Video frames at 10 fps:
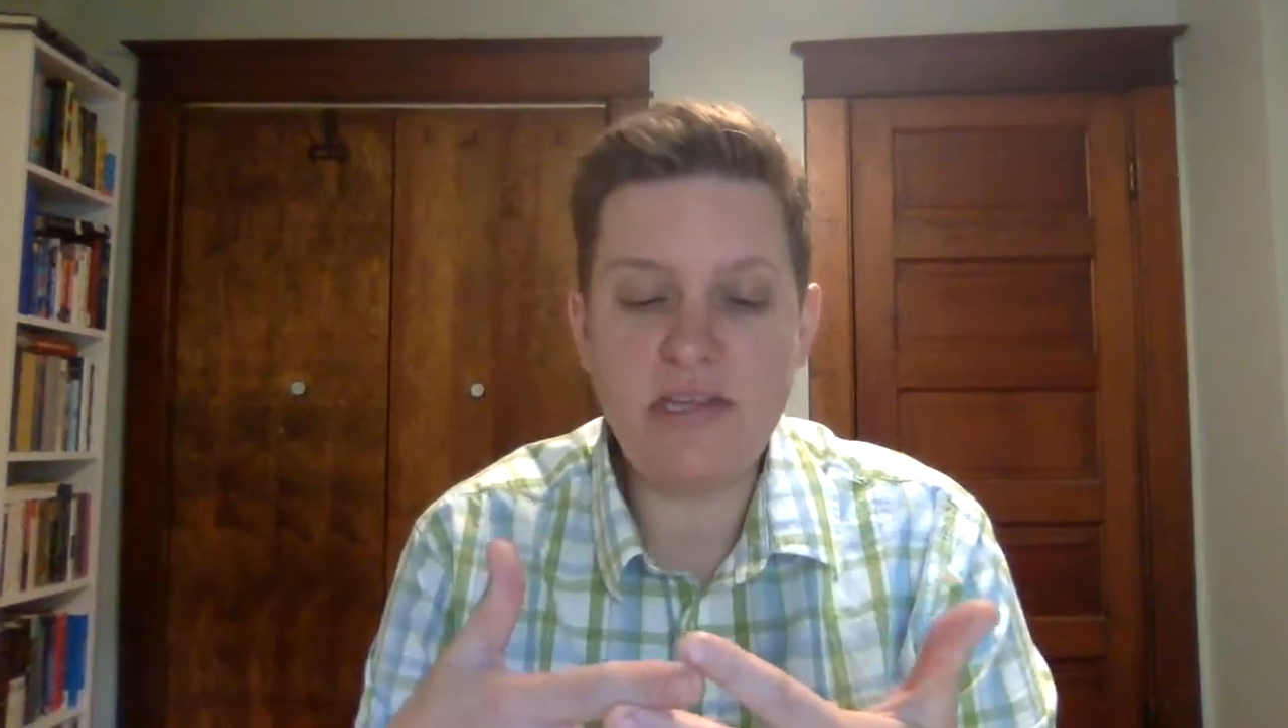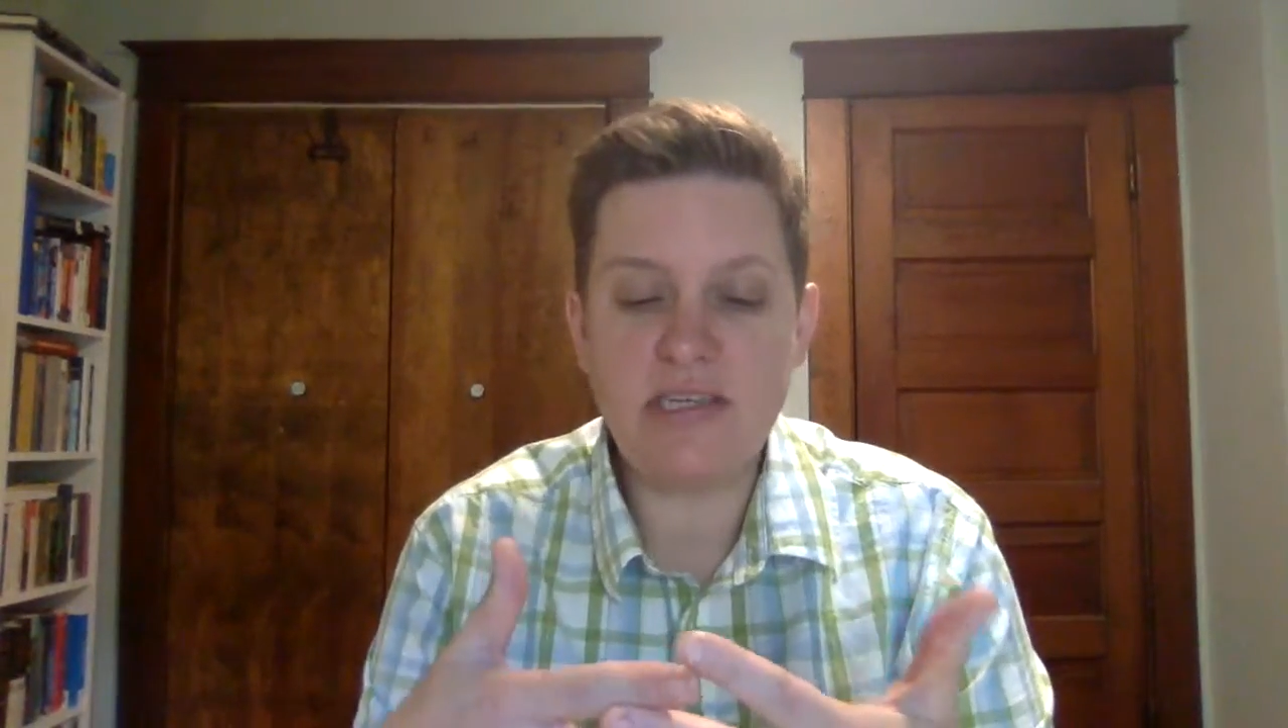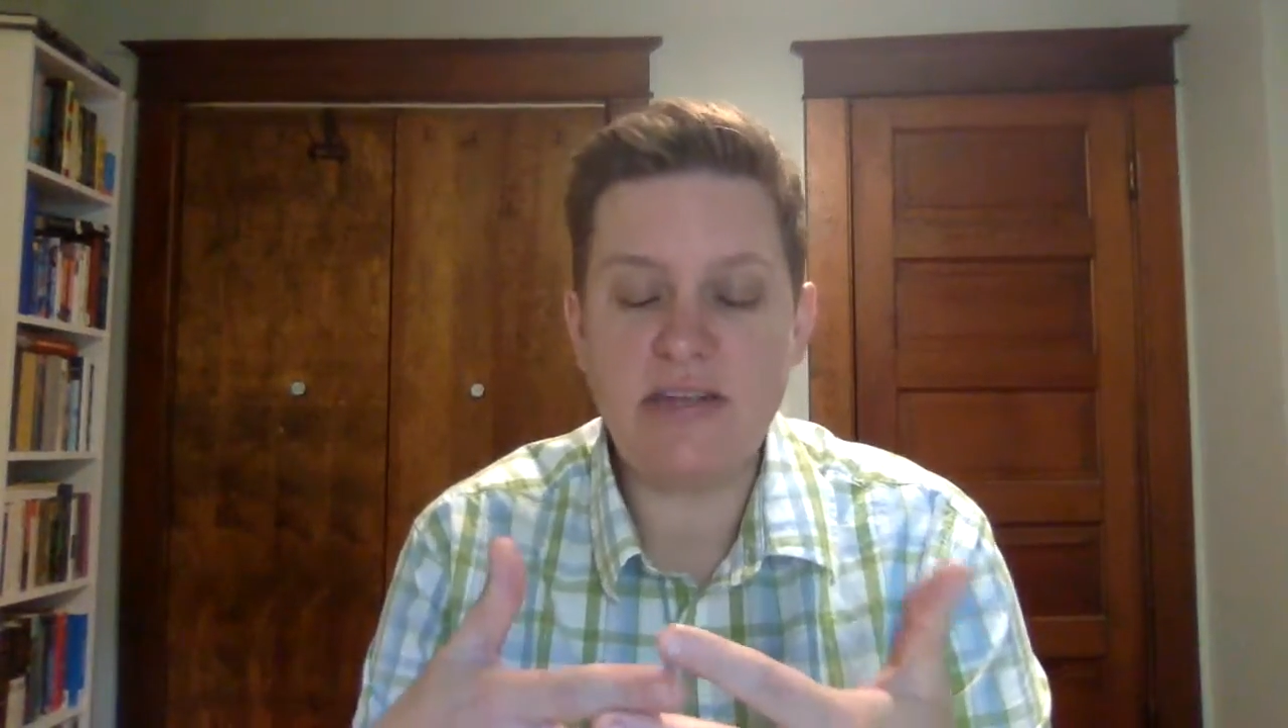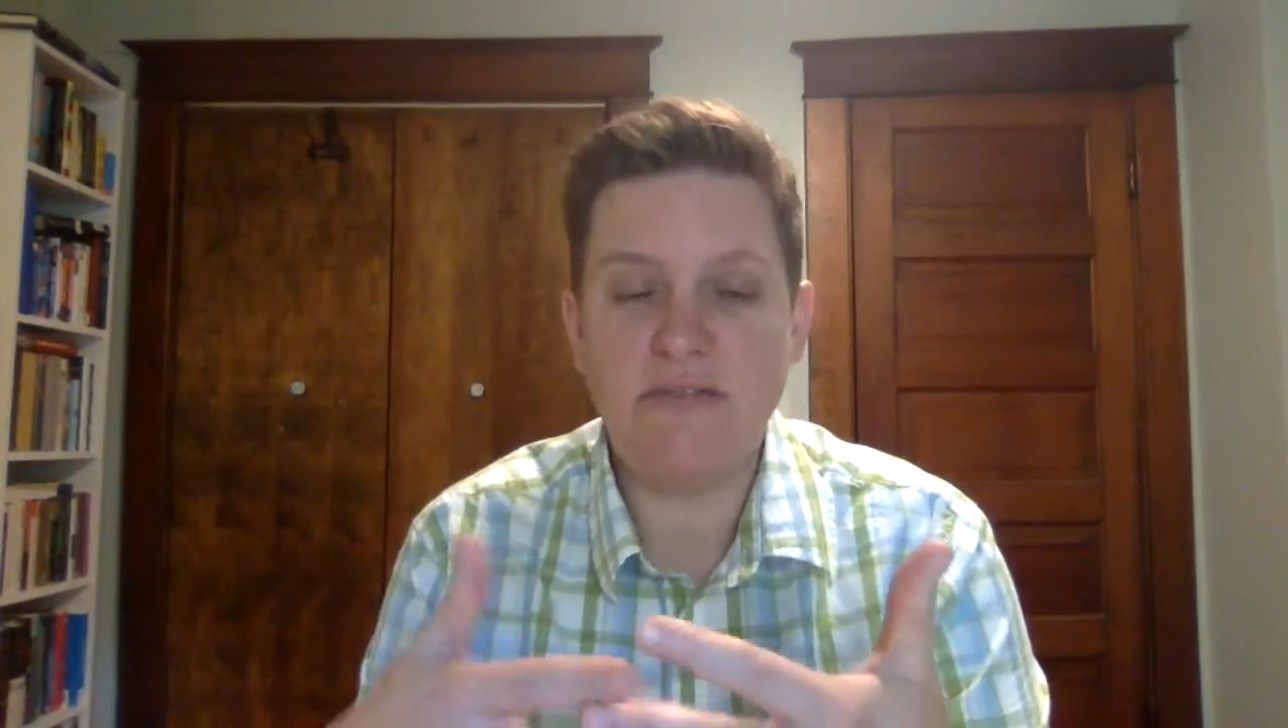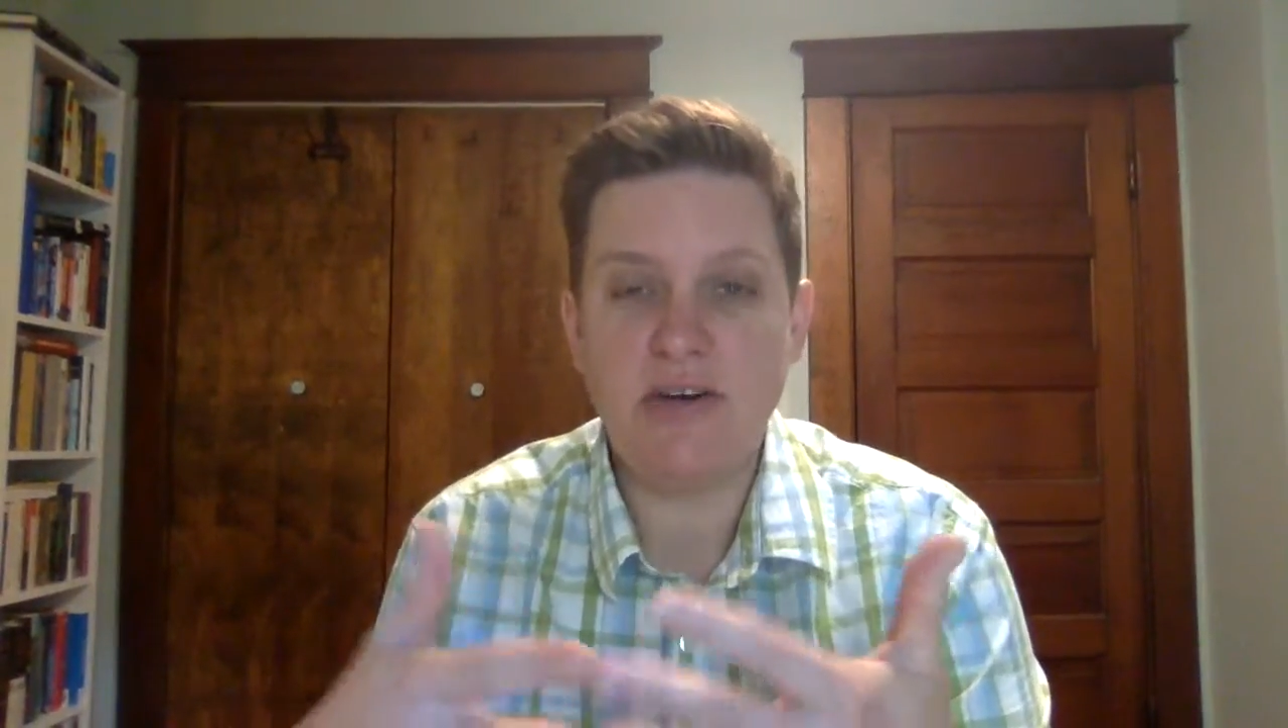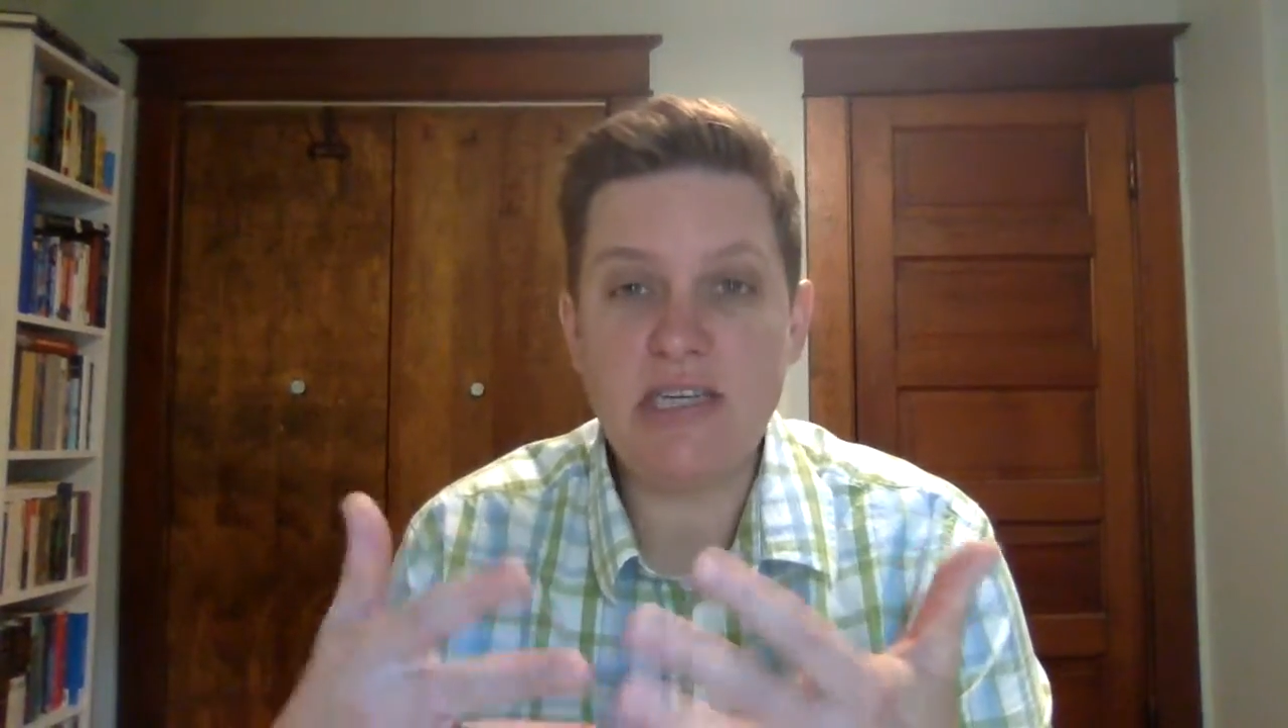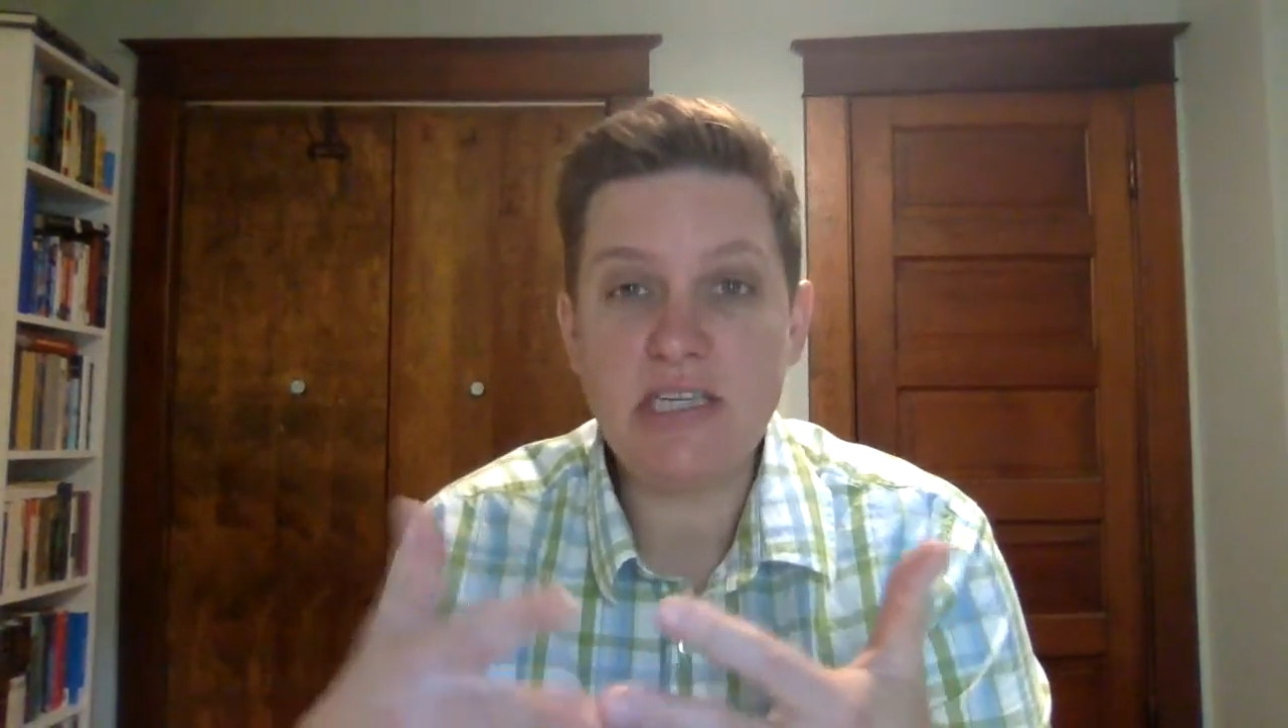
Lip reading: these different